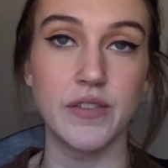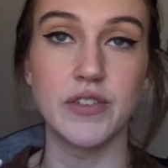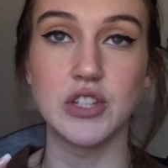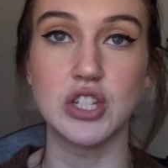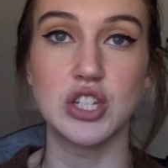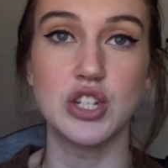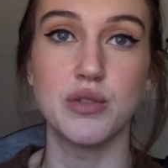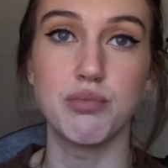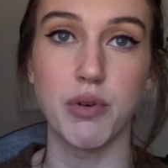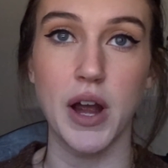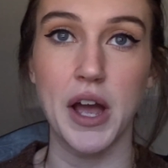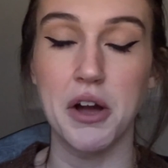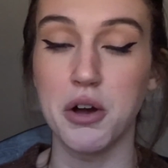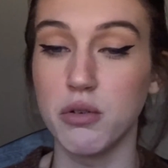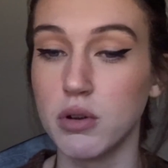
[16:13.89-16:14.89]
If it's too
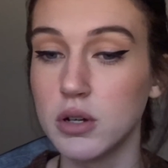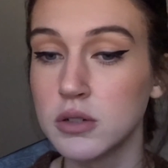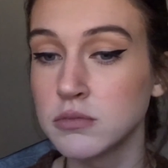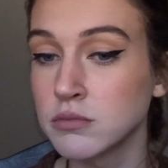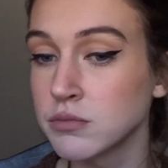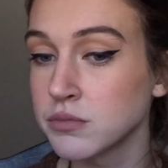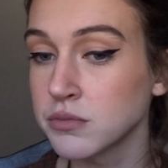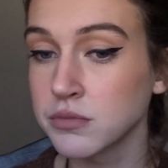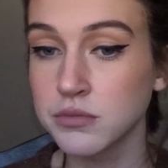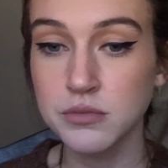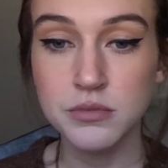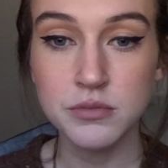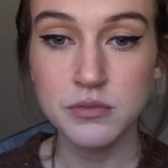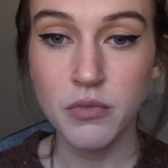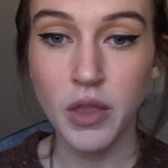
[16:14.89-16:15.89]

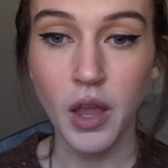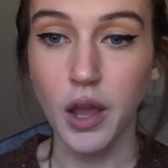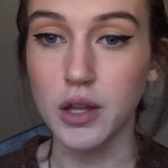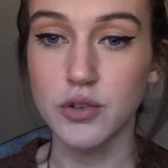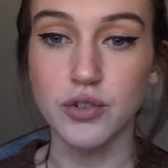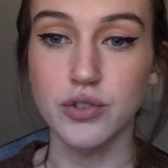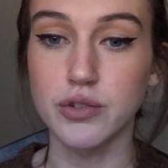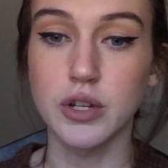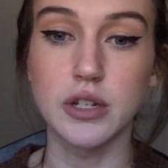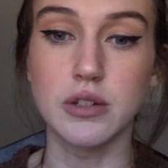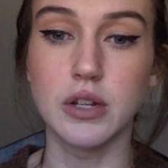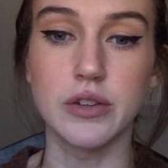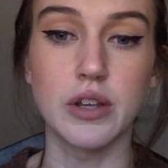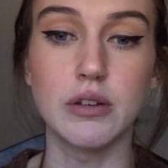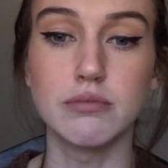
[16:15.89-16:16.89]
brown, it doesn't
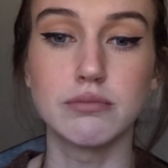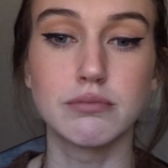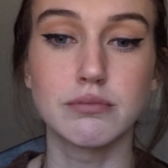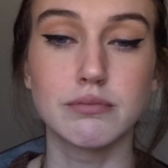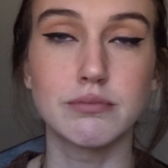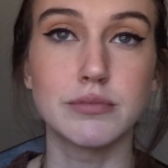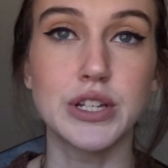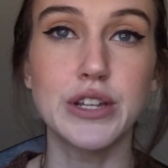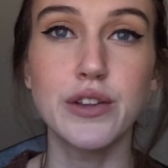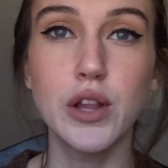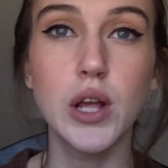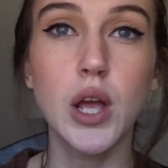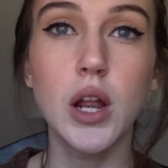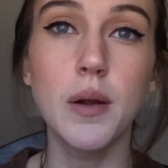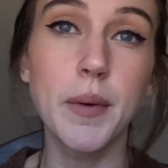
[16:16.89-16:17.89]

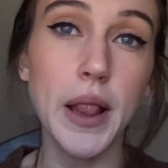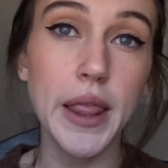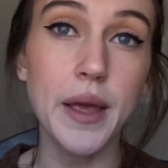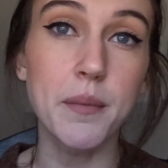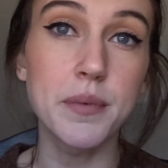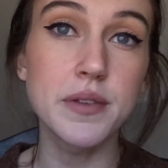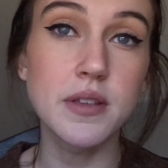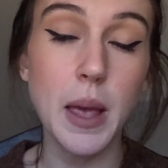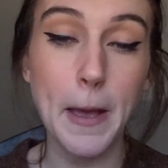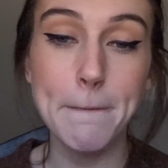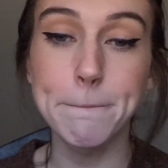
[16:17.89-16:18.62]
look good on my lips.